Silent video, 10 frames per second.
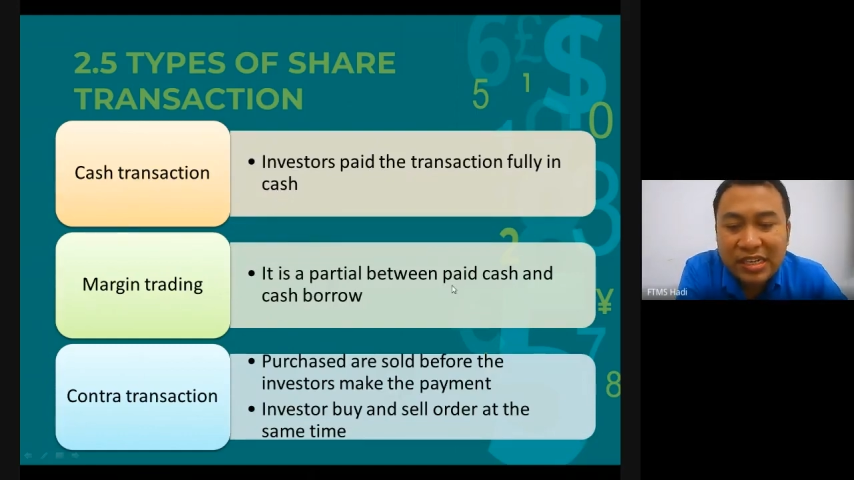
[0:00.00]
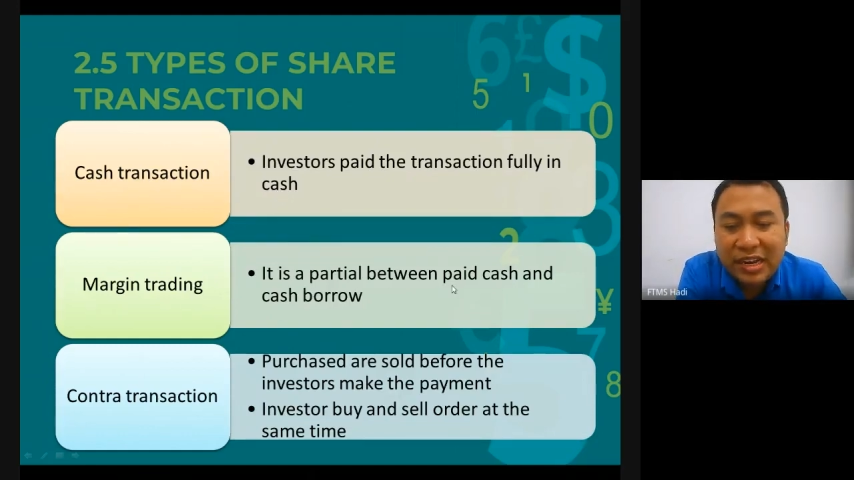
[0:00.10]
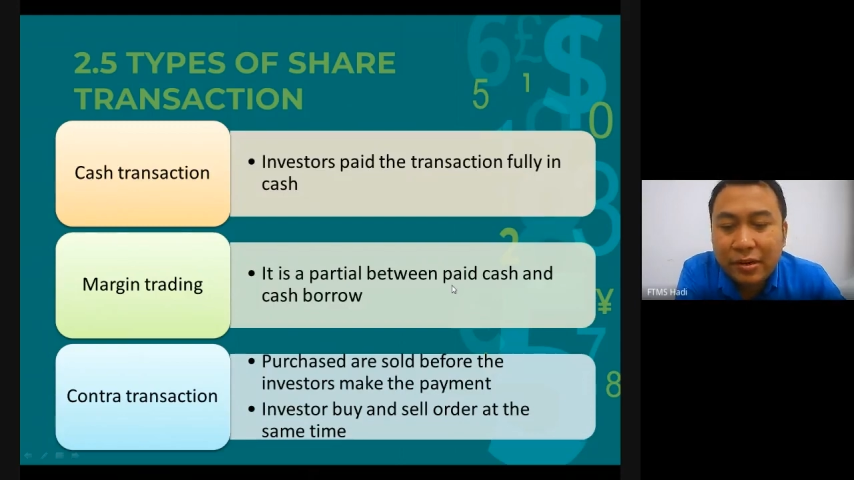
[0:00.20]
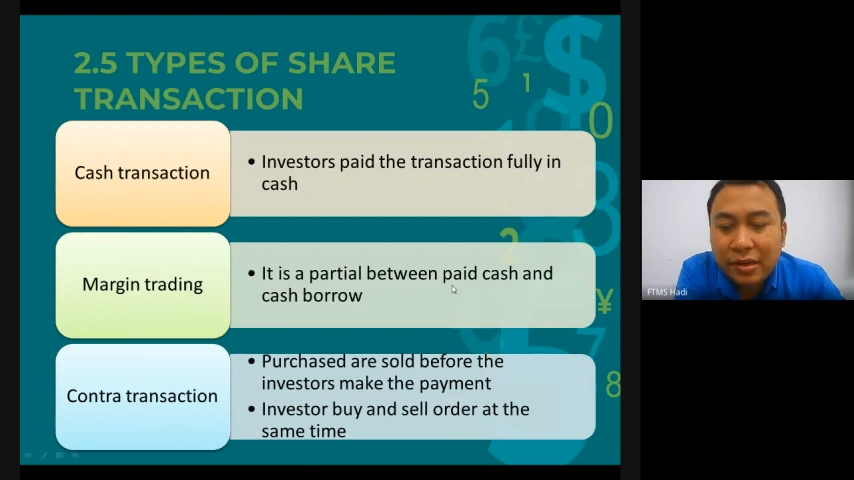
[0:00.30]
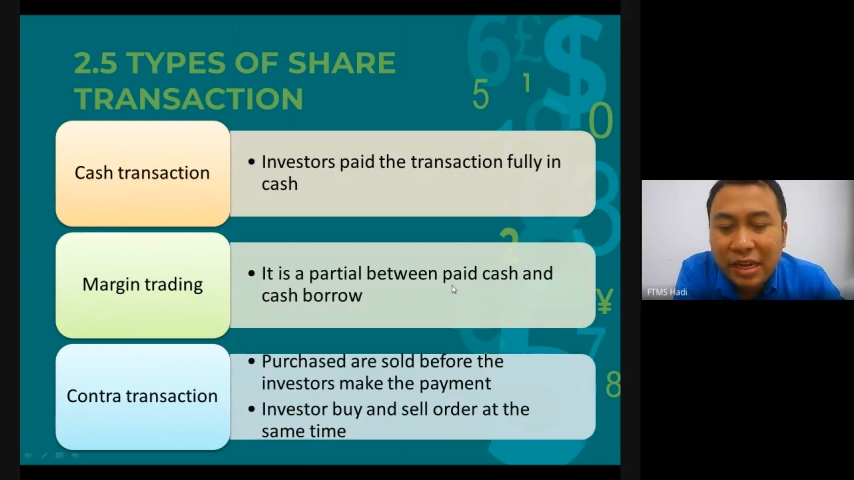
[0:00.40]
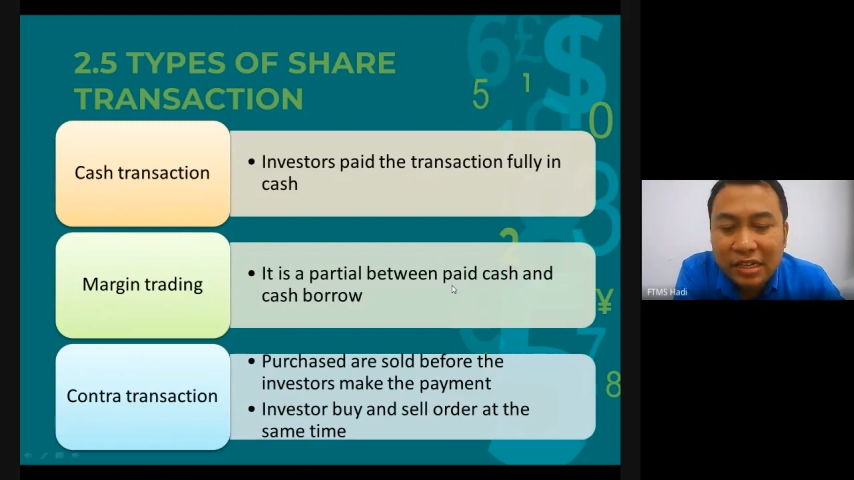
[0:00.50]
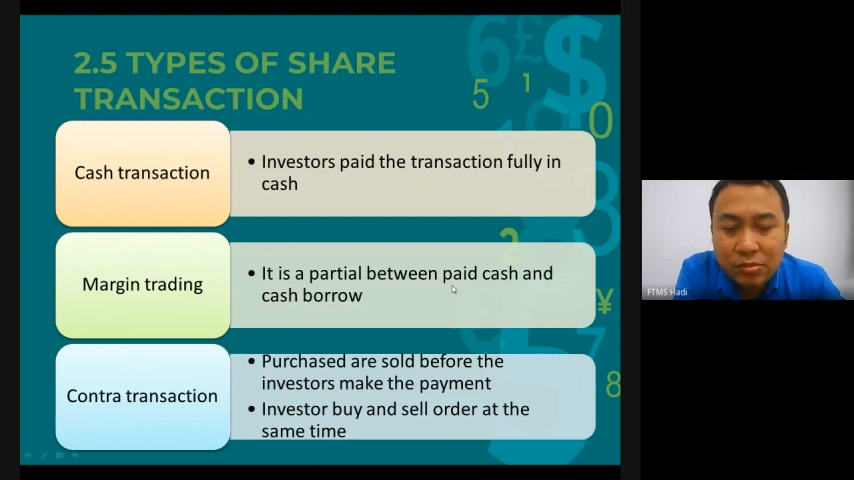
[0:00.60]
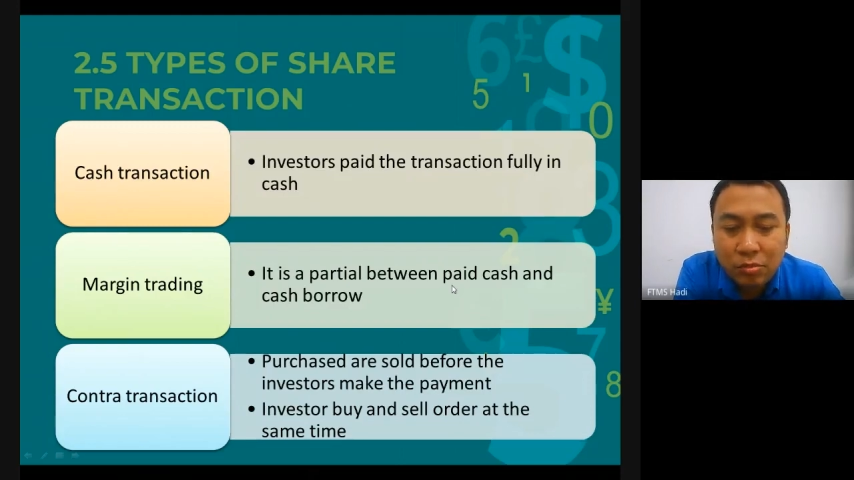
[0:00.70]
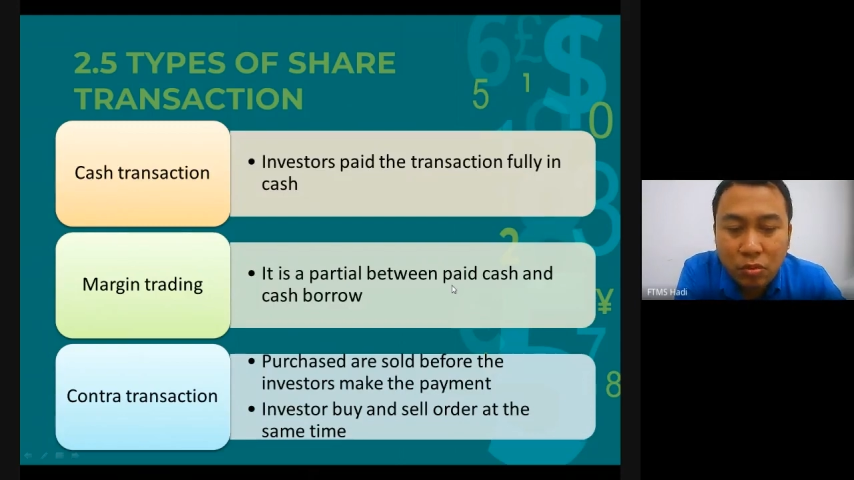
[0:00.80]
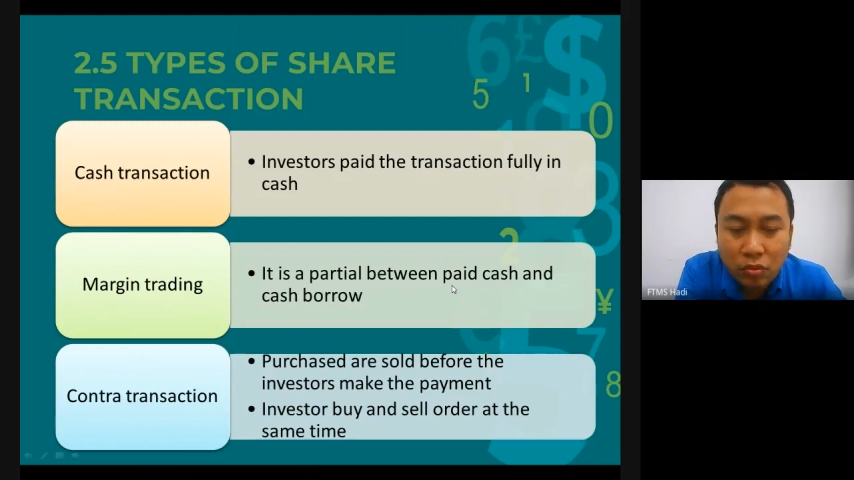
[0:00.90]
and cash
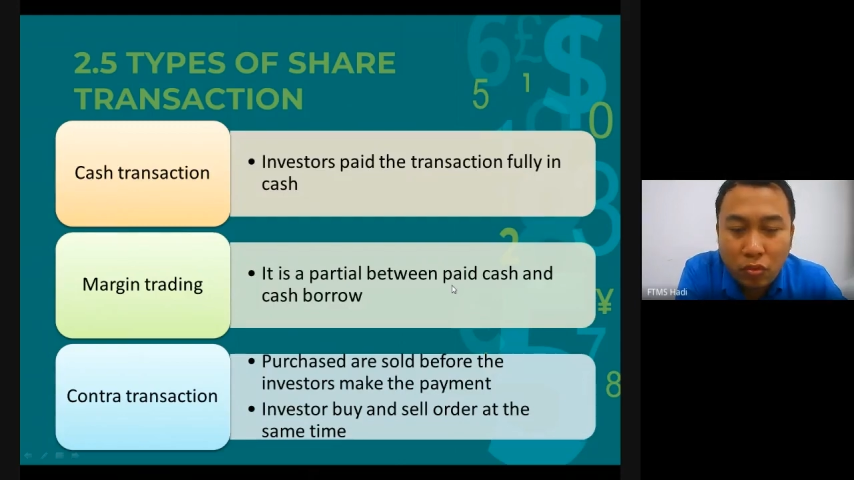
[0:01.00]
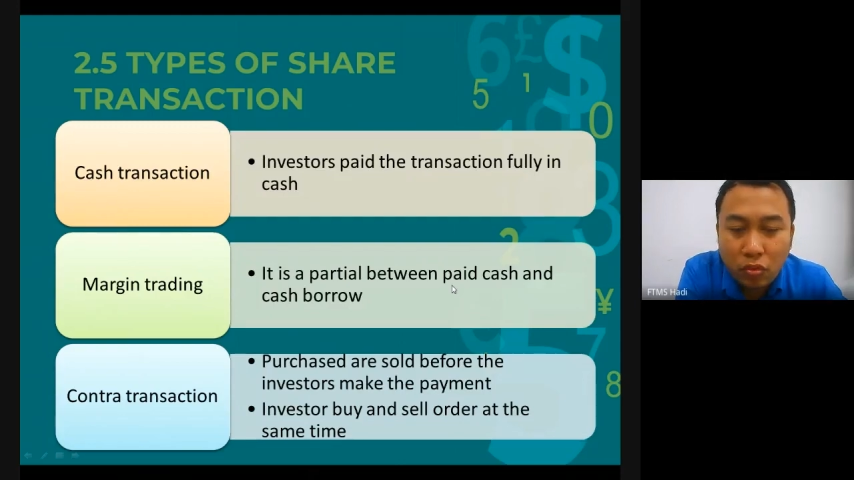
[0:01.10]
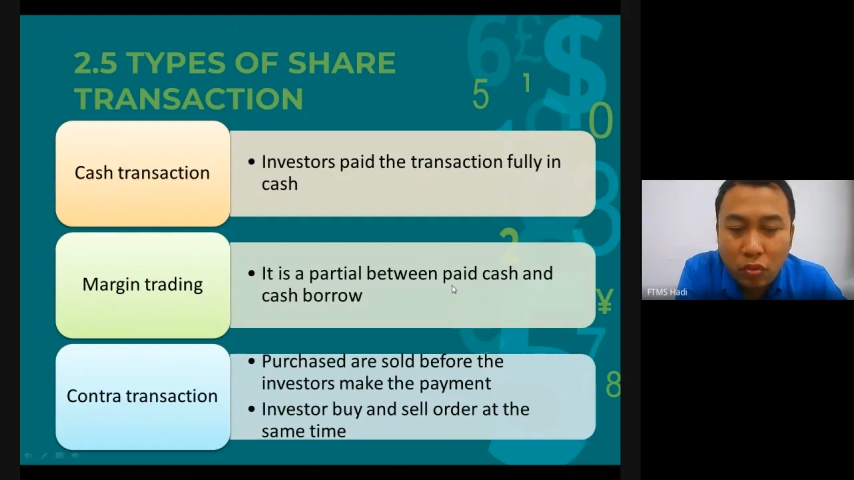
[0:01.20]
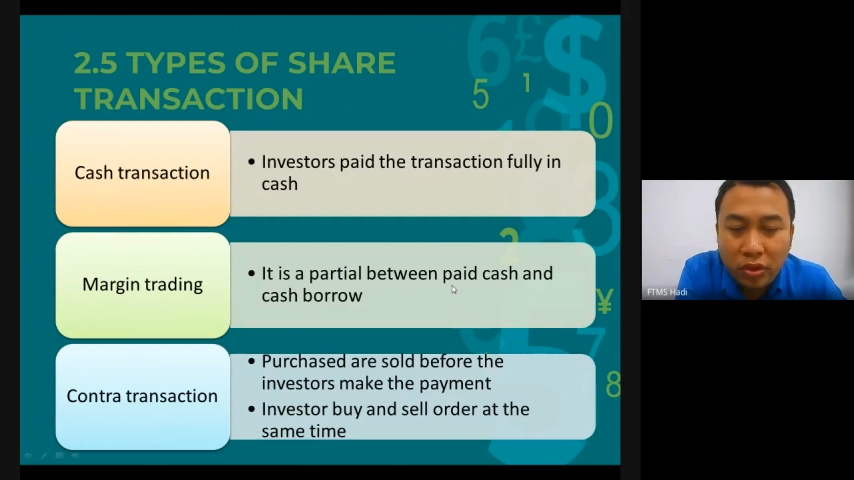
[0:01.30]
borrow.